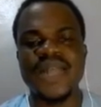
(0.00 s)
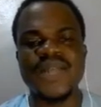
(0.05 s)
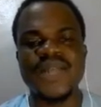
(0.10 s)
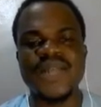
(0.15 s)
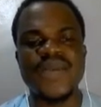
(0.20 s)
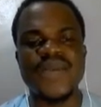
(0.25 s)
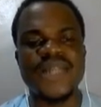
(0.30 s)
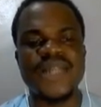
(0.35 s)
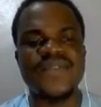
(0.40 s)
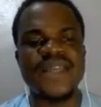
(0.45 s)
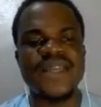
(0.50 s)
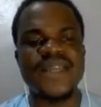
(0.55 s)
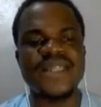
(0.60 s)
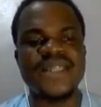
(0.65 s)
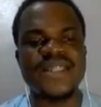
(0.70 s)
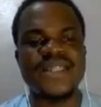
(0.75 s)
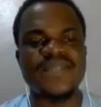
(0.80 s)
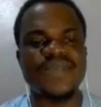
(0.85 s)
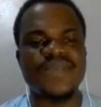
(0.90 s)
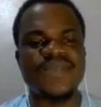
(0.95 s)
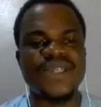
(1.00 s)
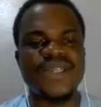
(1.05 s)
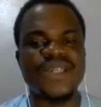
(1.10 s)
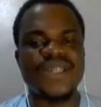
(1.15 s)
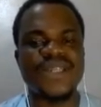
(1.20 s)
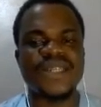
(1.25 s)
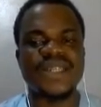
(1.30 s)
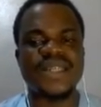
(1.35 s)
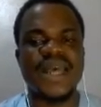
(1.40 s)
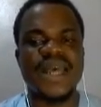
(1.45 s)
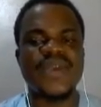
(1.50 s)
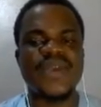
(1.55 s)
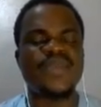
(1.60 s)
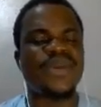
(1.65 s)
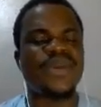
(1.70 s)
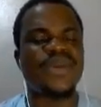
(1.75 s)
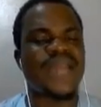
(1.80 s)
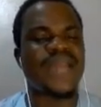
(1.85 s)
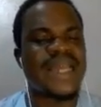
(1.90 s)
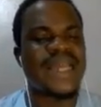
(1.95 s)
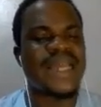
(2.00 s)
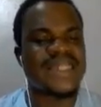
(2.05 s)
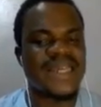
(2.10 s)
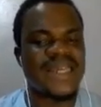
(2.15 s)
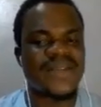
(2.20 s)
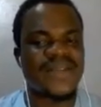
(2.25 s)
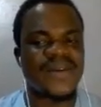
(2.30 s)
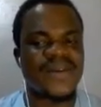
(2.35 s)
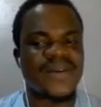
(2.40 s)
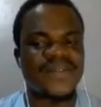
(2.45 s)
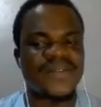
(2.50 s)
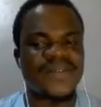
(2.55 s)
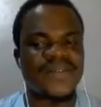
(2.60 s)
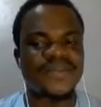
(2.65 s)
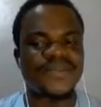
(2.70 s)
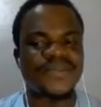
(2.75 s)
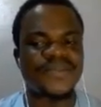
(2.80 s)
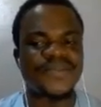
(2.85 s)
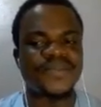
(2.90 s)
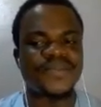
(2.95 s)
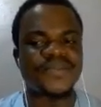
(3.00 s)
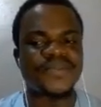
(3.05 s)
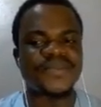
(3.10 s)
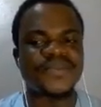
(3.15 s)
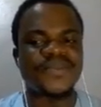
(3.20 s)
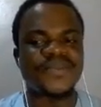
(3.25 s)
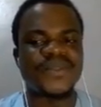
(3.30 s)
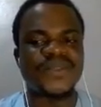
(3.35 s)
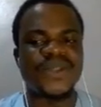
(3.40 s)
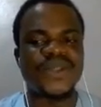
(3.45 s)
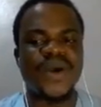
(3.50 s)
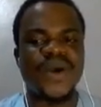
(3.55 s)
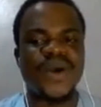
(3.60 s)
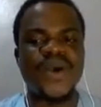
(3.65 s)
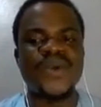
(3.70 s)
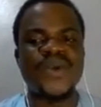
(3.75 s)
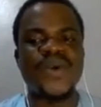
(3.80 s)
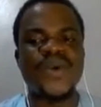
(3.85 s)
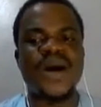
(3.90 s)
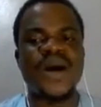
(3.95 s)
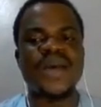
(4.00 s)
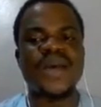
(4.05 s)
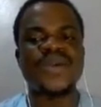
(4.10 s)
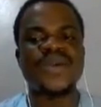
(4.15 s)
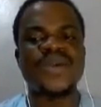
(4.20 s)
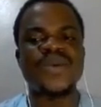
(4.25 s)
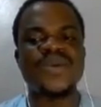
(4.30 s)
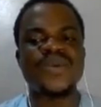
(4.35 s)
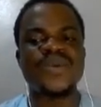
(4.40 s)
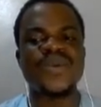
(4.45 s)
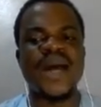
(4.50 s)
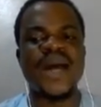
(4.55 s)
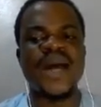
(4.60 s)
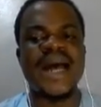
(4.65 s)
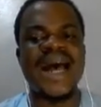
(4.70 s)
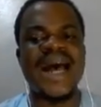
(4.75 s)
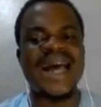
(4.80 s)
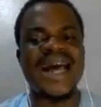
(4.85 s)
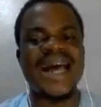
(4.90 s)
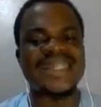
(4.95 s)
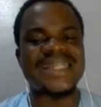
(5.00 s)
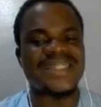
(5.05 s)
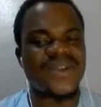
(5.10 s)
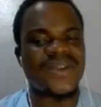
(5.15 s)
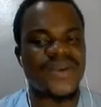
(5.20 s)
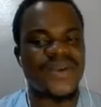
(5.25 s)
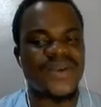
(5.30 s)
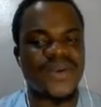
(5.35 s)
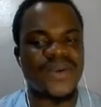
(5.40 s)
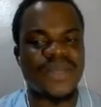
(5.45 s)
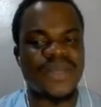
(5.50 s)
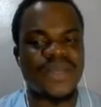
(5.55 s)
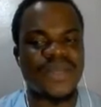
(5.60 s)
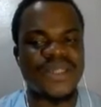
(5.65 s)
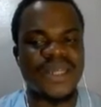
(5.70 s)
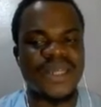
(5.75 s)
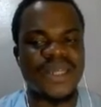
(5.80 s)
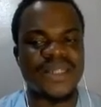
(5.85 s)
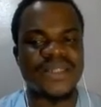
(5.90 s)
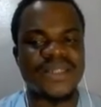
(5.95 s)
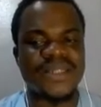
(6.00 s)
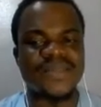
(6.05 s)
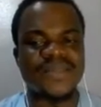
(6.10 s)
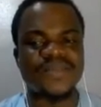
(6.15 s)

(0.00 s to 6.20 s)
as you're advising the patient? Are you polite enough? Or you are harsh on your patient?